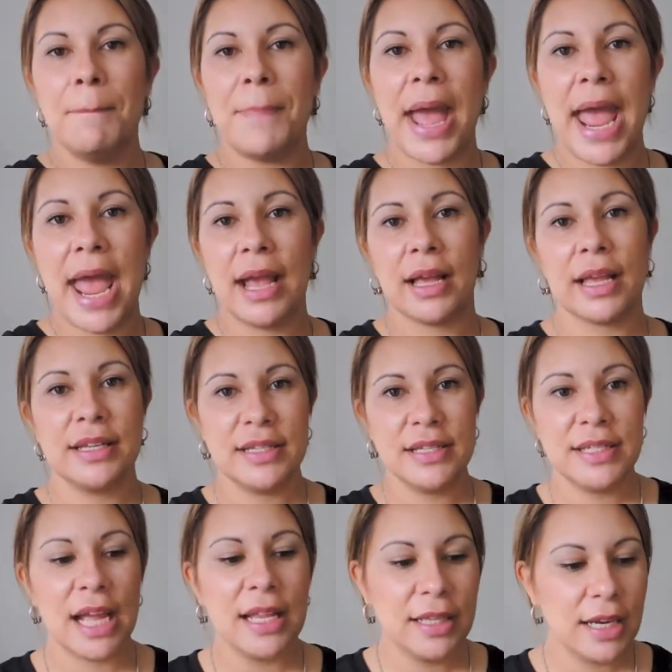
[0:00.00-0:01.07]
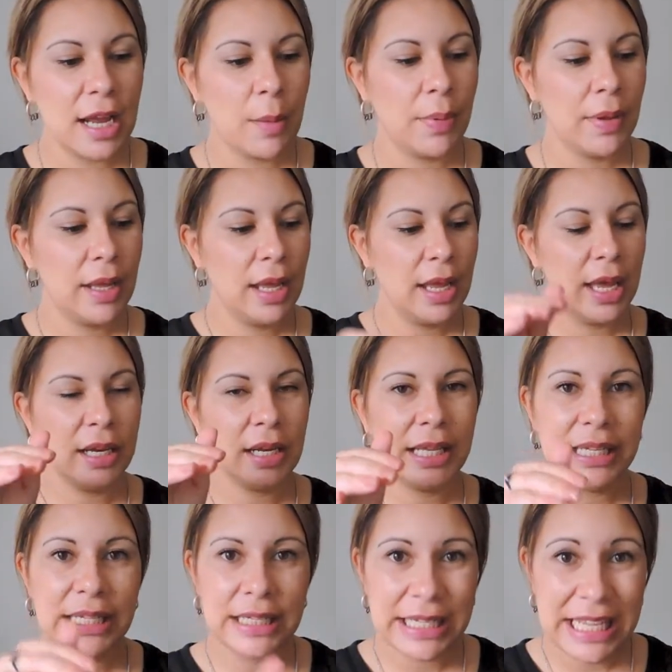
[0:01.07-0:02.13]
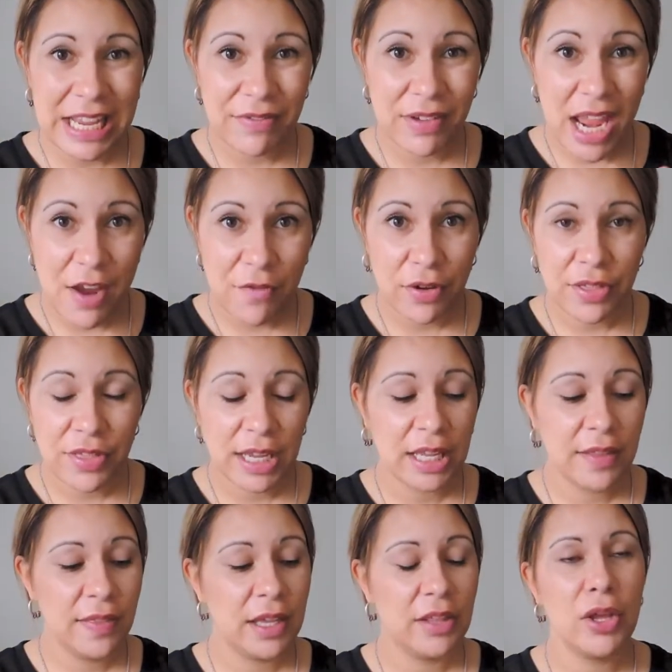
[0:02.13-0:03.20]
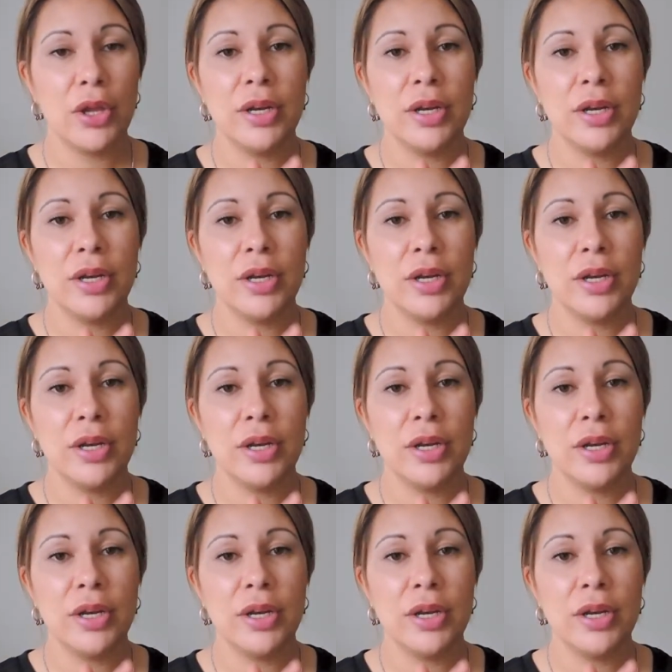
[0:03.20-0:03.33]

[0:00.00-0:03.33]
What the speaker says: bang, I can stand it up, and I leave everything in there.